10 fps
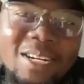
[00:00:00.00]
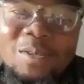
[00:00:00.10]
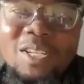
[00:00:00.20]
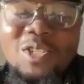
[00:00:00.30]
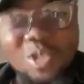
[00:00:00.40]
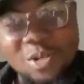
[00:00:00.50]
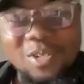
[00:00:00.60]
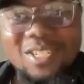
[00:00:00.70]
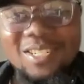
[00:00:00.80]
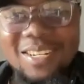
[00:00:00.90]
there is a
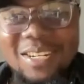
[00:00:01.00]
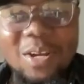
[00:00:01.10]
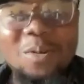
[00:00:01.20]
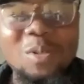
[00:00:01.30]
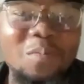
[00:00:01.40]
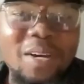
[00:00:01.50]
church close